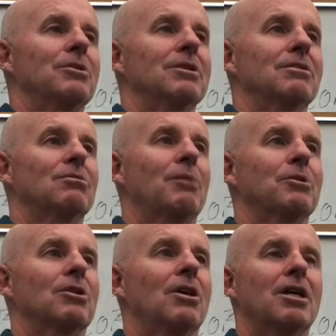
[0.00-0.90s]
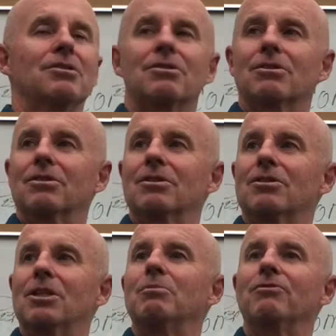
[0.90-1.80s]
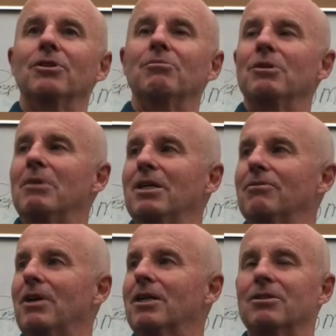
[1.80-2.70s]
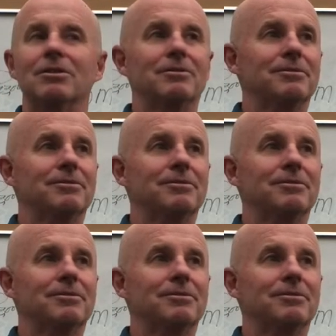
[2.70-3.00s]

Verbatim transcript: the costs, because it's cheaper for them to manufacture.